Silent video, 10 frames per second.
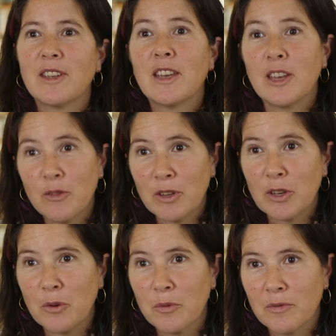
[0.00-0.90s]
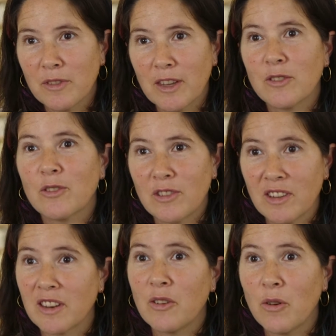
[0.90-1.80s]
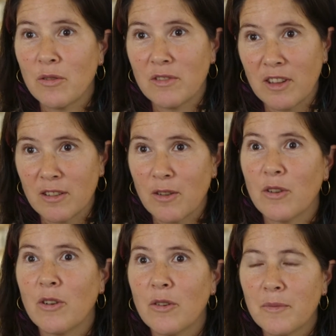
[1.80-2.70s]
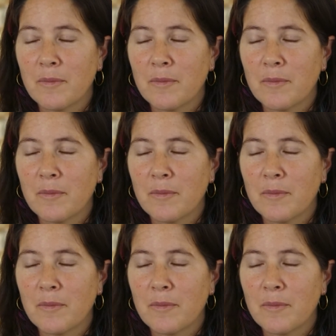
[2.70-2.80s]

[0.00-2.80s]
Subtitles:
healing you, like just let it go, let it all go.